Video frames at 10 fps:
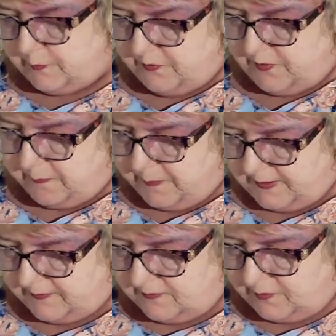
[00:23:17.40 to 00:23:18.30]
from
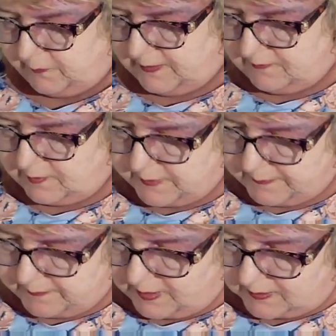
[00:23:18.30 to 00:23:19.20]
Sunbonnet Sue. Even my
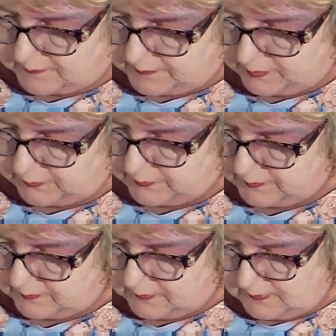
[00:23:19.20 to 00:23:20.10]
mom, who
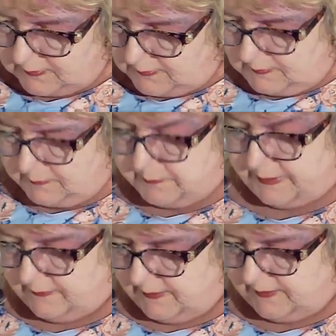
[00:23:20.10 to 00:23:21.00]

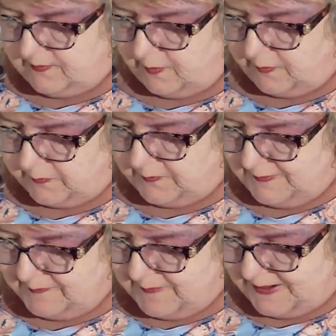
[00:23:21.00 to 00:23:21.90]
barely sewed,
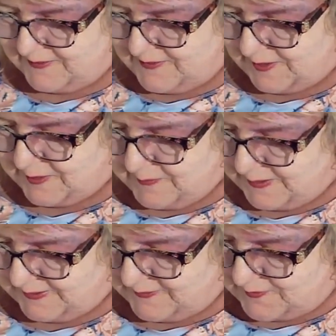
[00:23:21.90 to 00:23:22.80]
made a
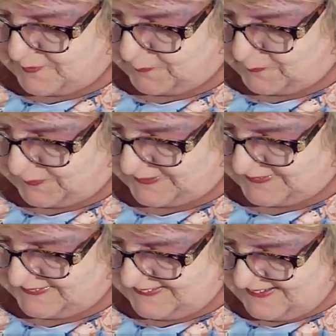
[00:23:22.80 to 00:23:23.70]
Sunbonnet Sue quilt.
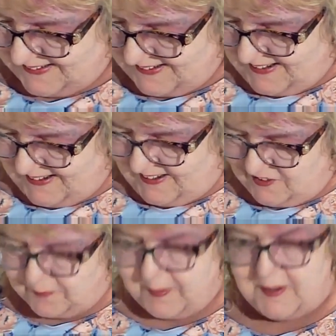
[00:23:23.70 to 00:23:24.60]

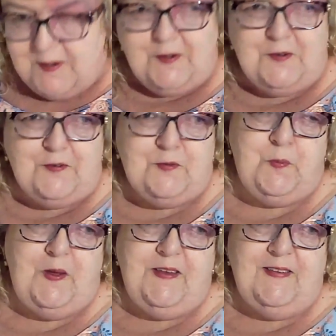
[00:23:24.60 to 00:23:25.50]
She made hers
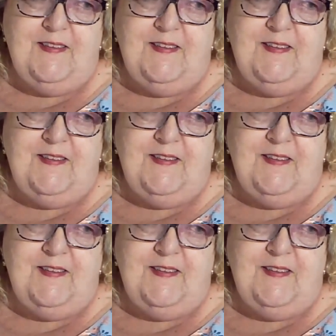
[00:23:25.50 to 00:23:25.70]
with